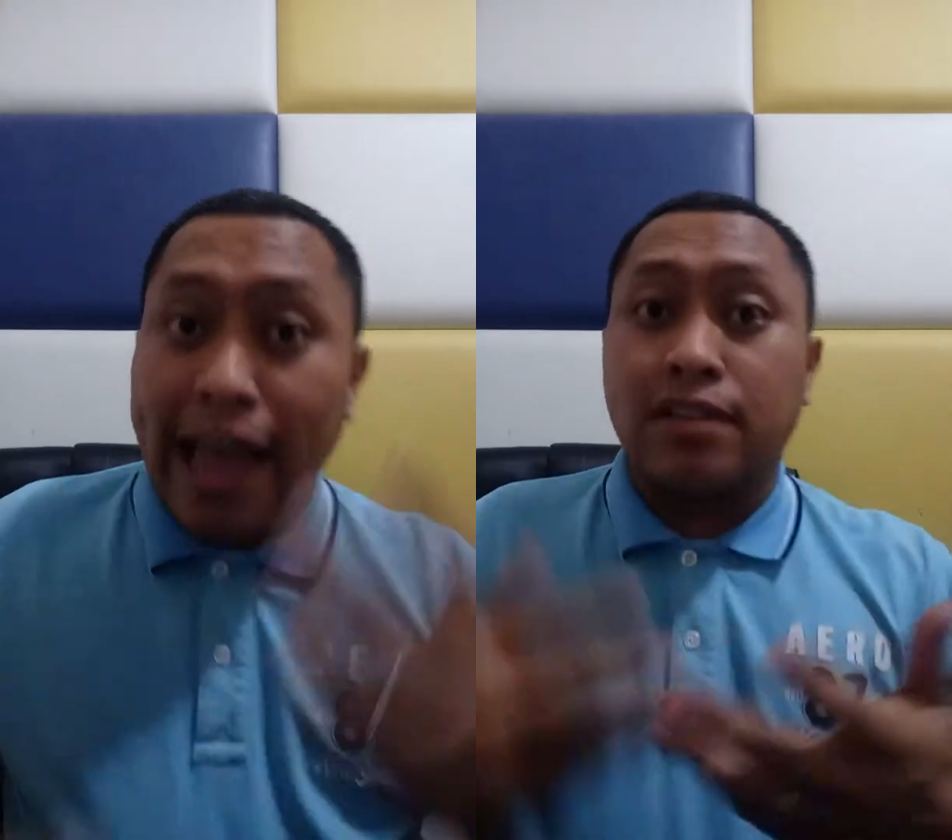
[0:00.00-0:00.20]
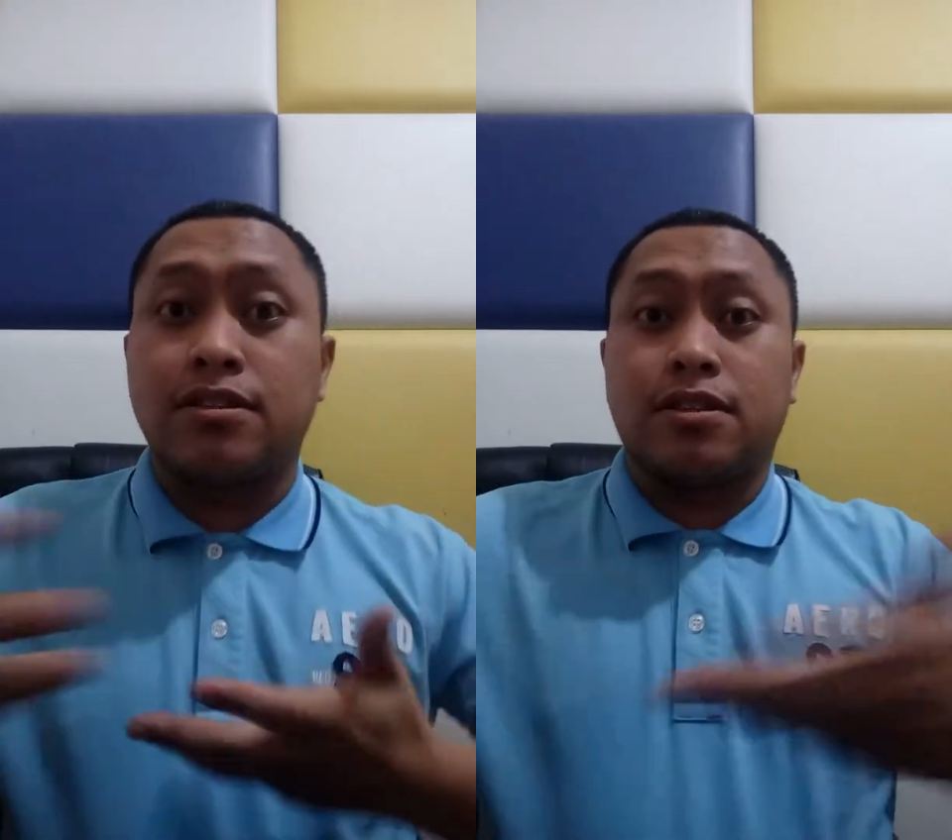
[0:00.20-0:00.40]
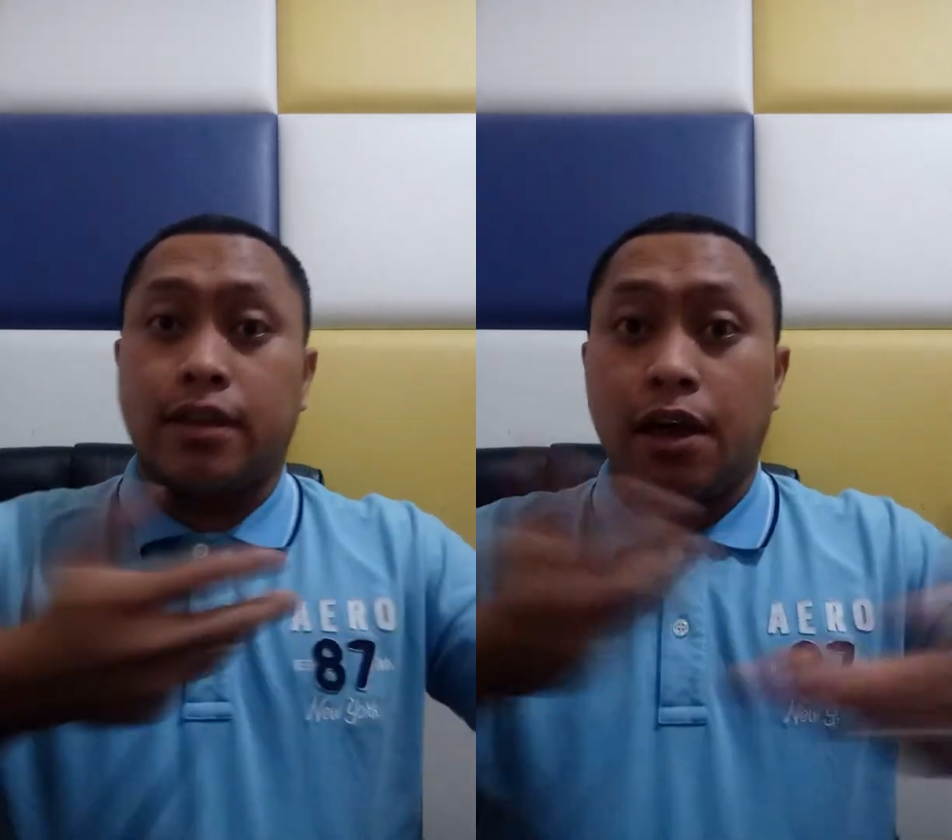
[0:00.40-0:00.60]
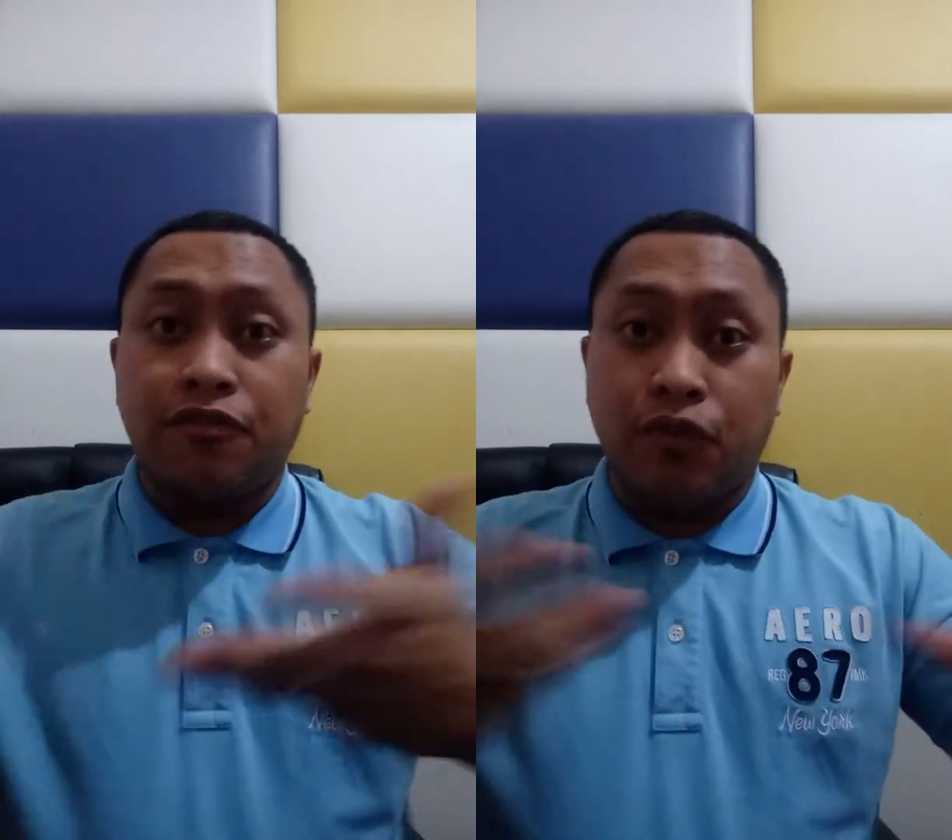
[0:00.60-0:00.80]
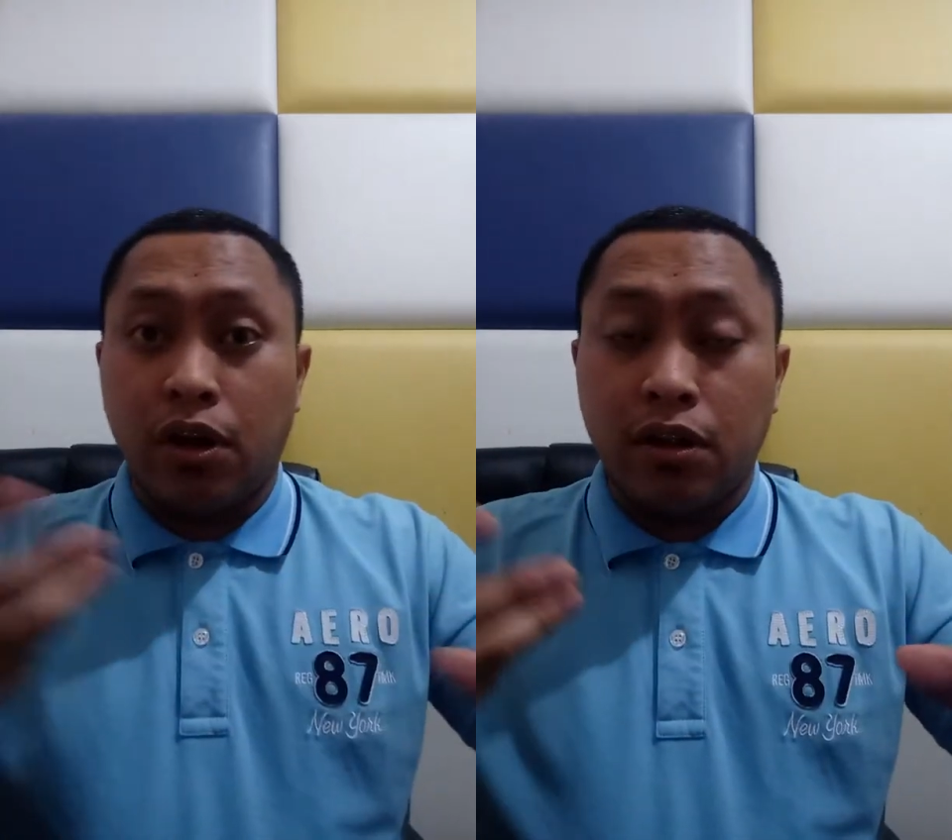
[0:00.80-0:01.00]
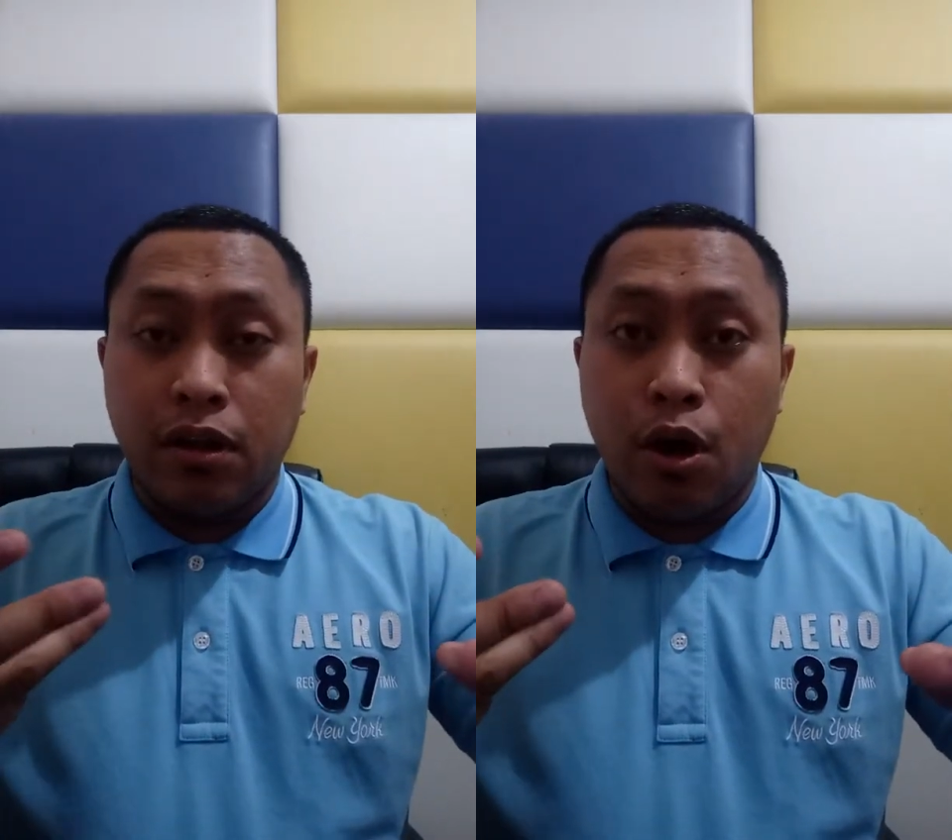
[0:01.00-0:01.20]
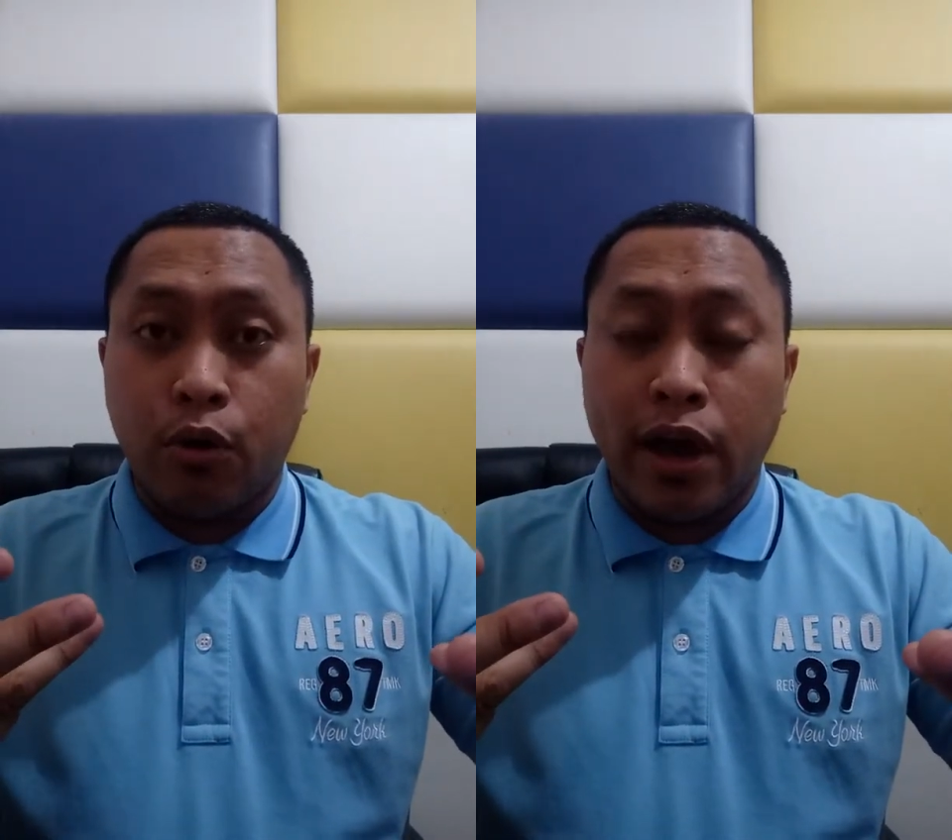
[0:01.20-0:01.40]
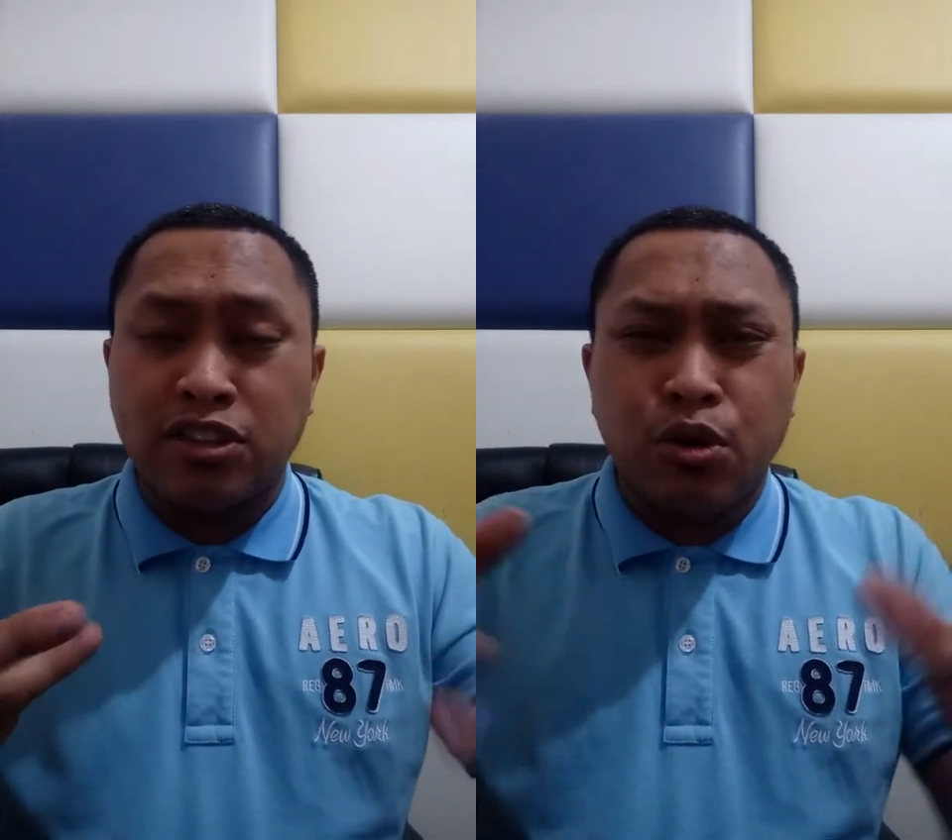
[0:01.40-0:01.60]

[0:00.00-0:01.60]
and skillful, okay?